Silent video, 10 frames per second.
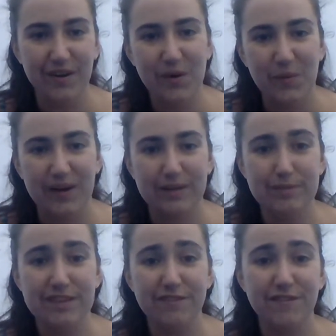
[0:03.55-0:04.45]
Welcome to
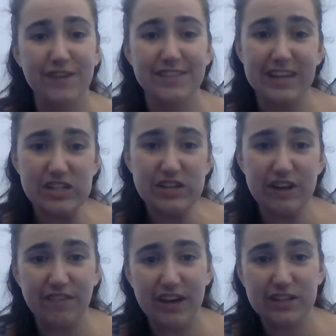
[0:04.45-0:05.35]
the first session of
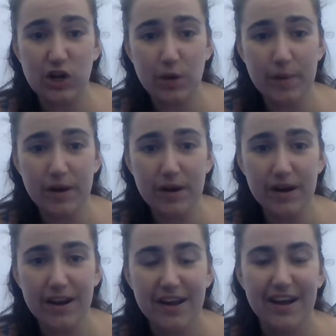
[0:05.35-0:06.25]
October,
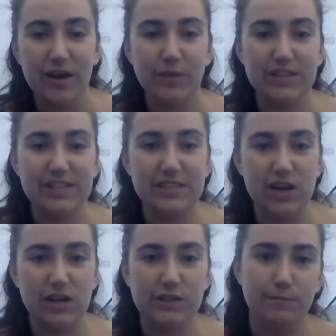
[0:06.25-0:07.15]
which is
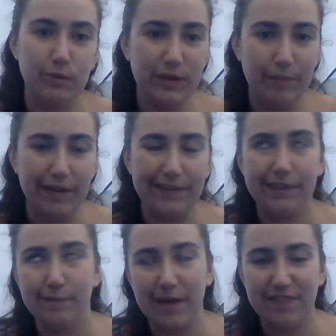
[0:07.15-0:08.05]
our spooky month, the
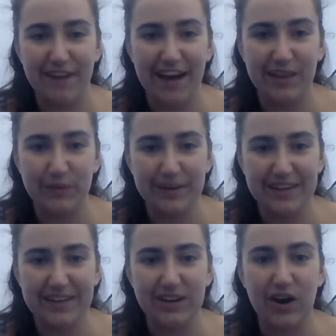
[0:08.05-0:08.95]
month of
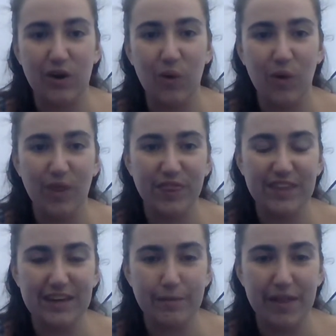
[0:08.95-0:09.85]
Halloween. Our whole
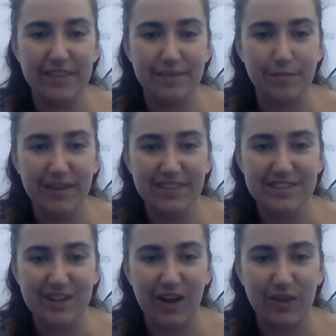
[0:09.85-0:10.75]
theme this month is
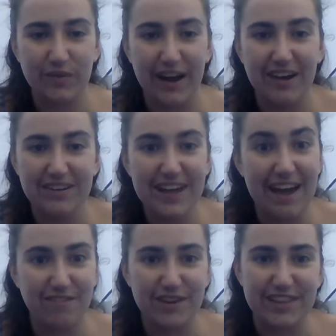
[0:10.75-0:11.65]
all around
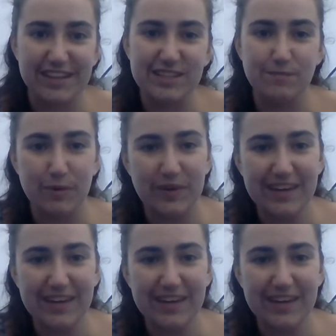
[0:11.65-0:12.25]
everything spooky.